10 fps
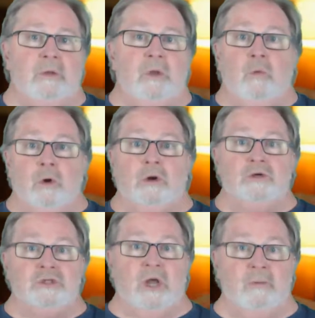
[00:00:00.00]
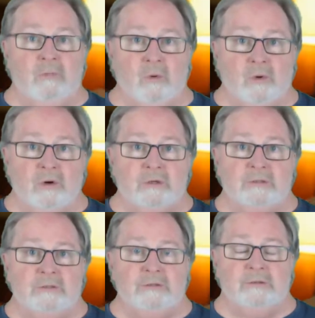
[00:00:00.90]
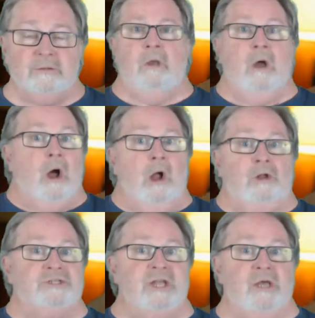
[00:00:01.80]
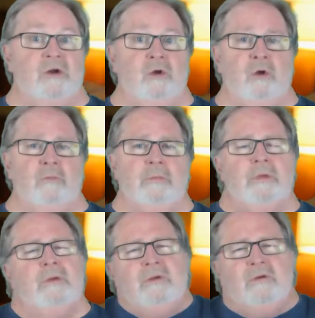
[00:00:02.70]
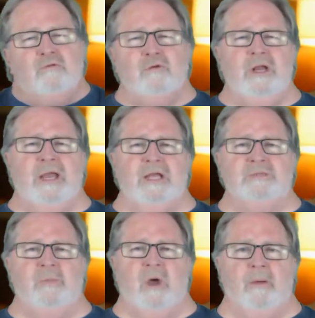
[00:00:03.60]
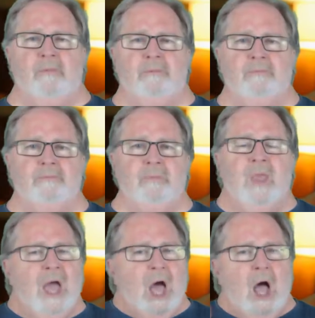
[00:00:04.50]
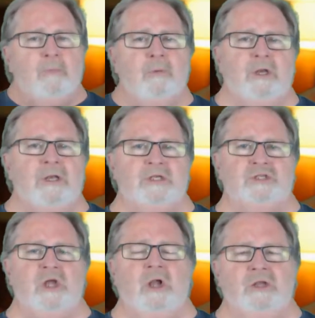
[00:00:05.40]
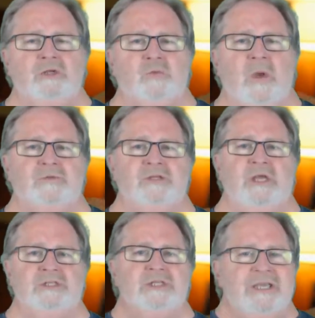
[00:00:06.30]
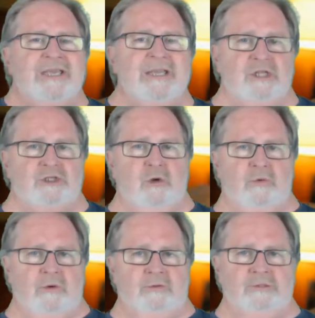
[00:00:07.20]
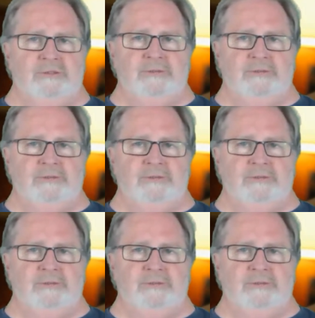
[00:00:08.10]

Workers on Board, All Stay at Home, Freelance Mom. I'll put links to all these websites in the show notes.